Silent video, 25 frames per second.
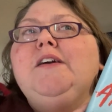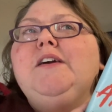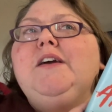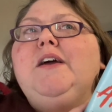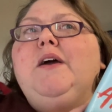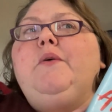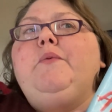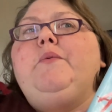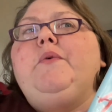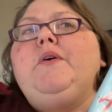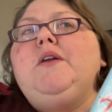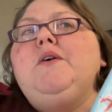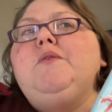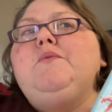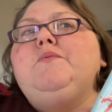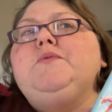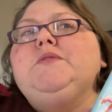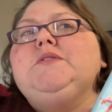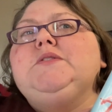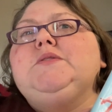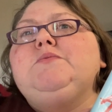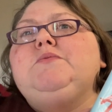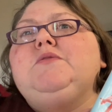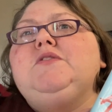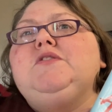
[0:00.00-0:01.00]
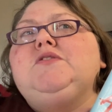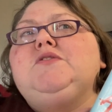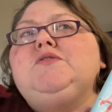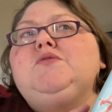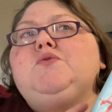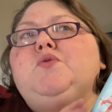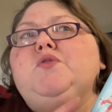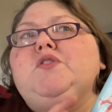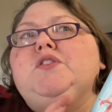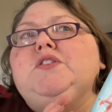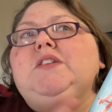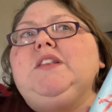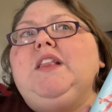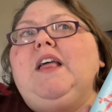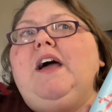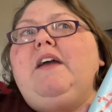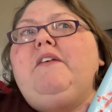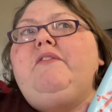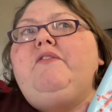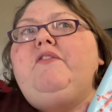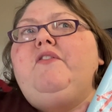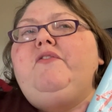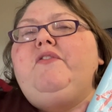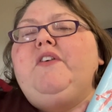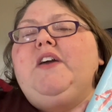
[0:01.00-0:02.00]
And one of them was The Storied
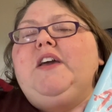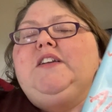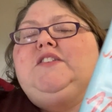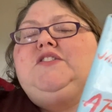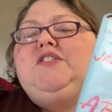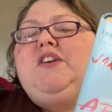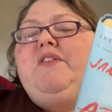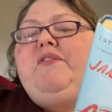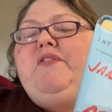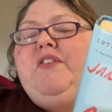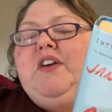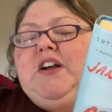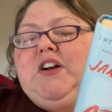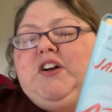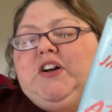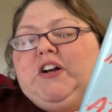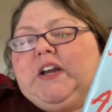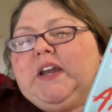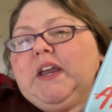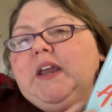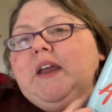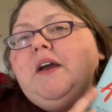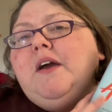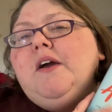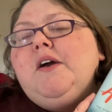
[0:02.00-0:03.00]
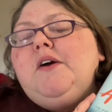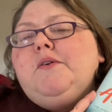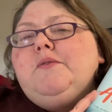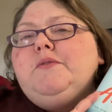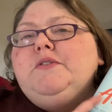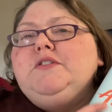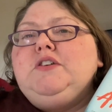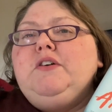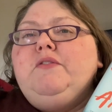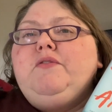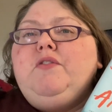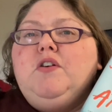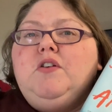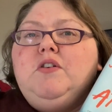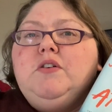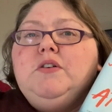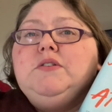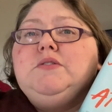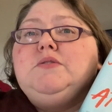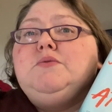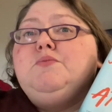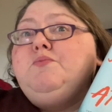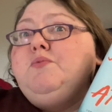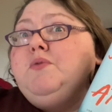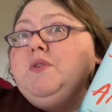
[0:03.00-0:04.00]
Life of A J Fikry, which I've heard
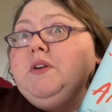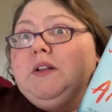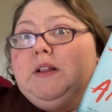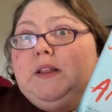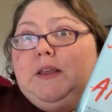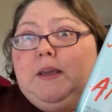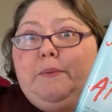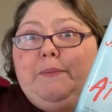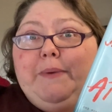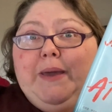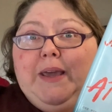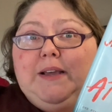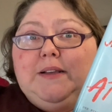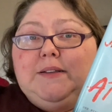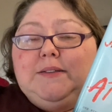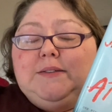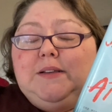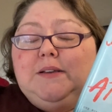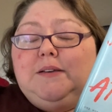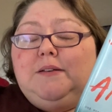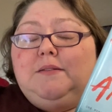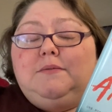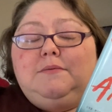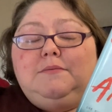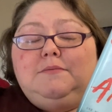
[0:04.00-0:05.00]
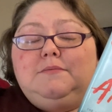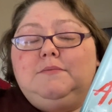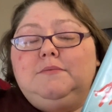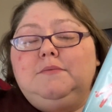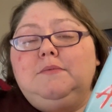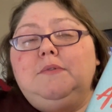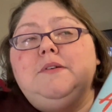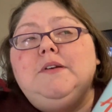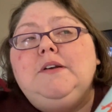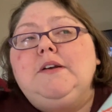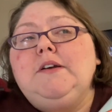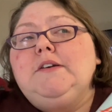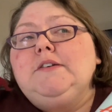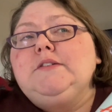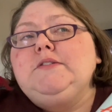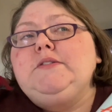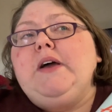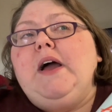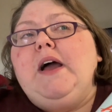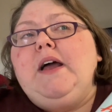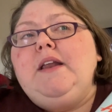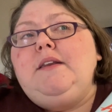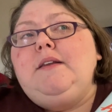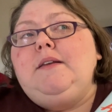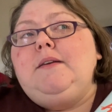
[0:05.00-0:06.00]
is really amazing. So I
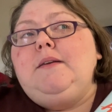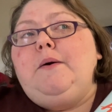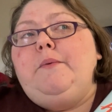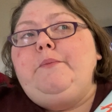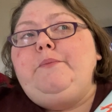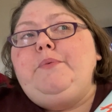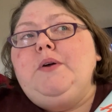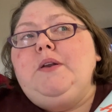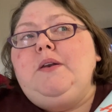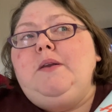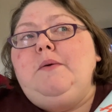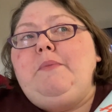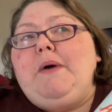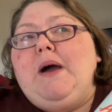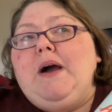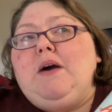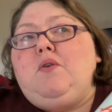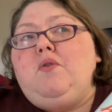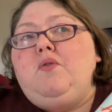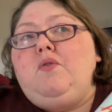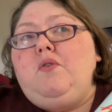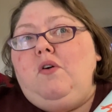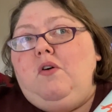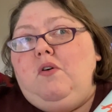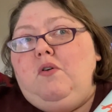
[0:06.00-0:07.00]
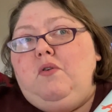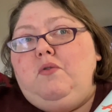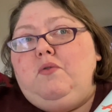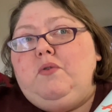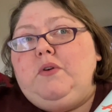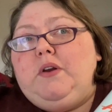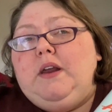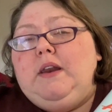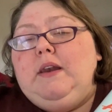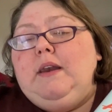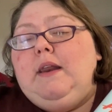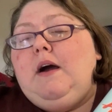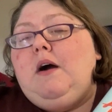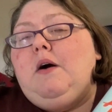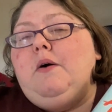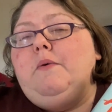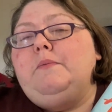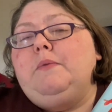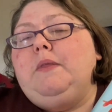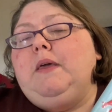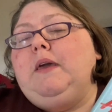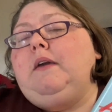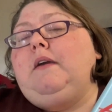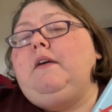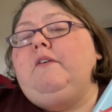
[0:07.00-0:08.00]
had to end up putting it back on hold, and now I'm
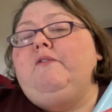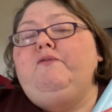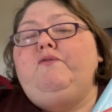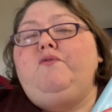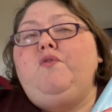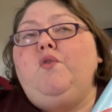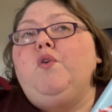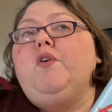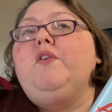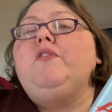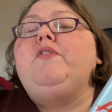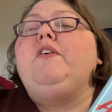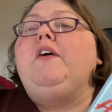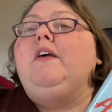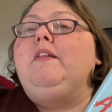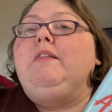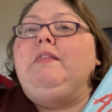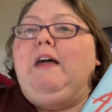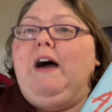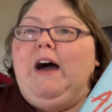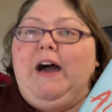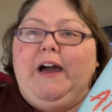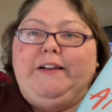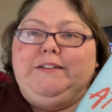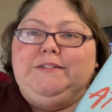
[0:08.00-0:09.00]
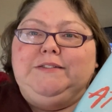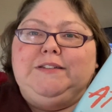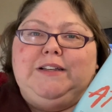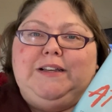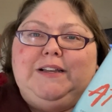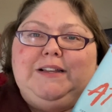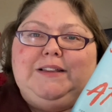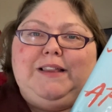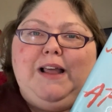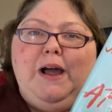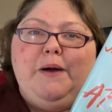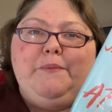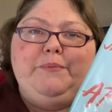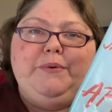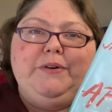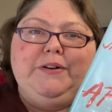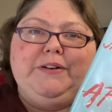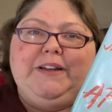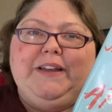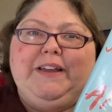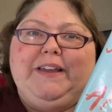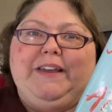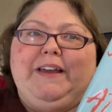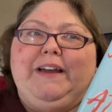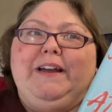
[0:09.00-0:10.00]
like in fourth in line to get that
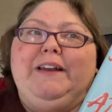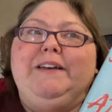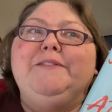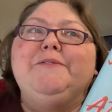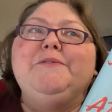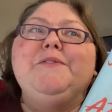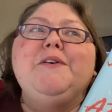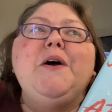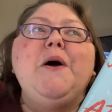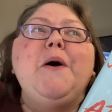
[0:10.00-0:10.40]
book again.